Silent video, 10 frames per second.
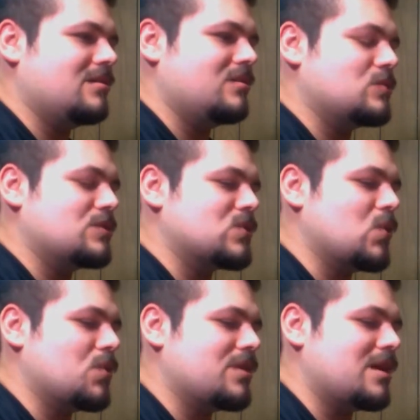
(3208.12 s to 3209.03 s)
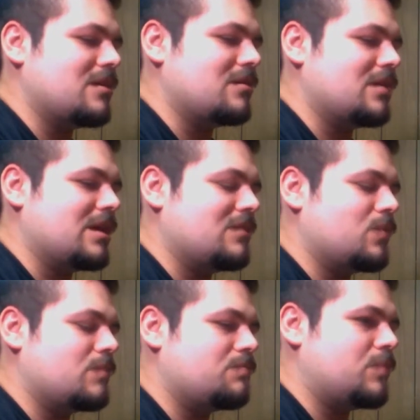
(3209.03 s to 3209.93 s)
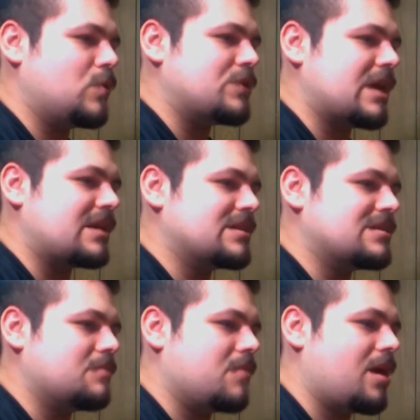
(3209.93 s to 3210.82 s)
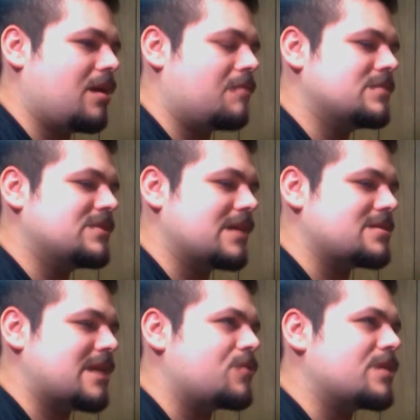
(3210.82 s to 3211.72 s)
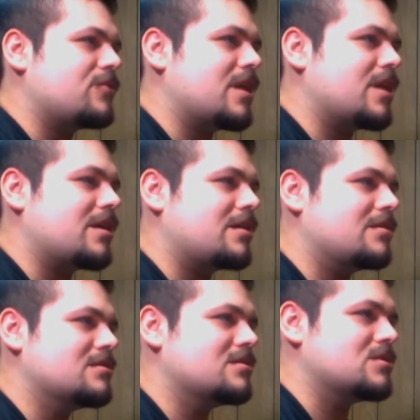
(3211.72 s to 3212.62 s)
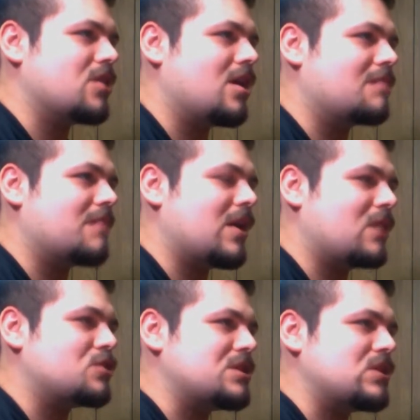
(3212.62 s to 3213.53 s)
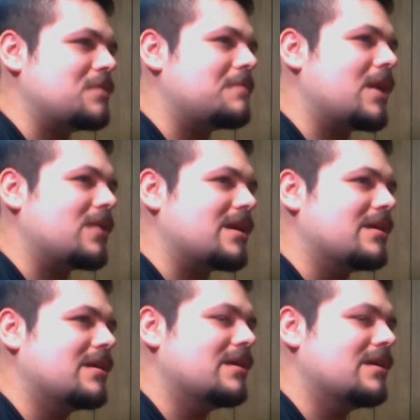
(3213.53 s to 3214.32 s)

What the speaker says: was this whole thing, like, where Bojack's mom sat down with Henrietta to talk about how she knew about it.